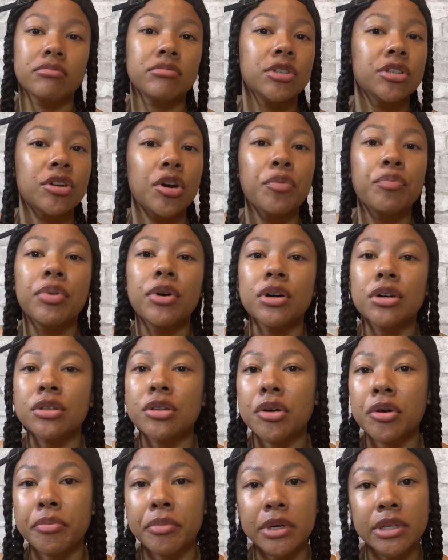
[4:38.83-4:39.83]
You know, put a
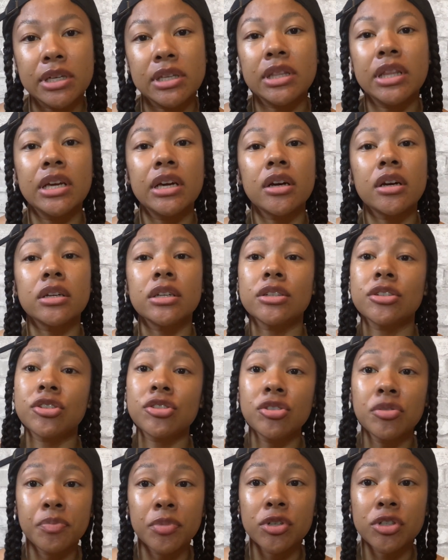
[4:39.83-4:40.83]
little money there, and it's
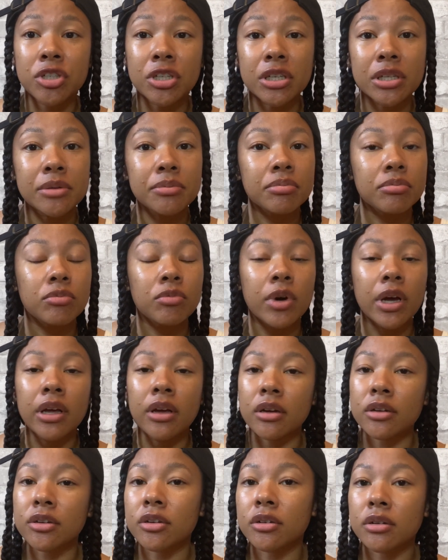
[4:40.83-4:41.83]
super cheap, way
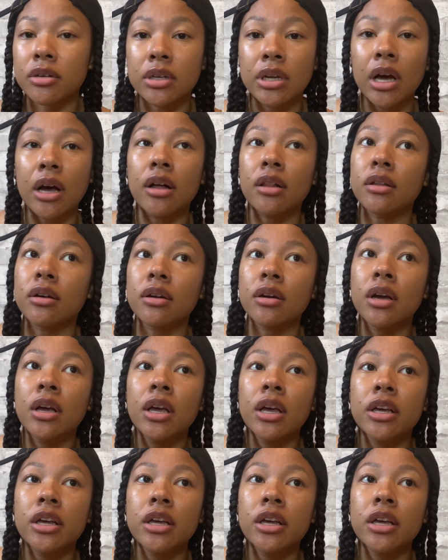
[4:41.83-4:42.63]
under a dollar.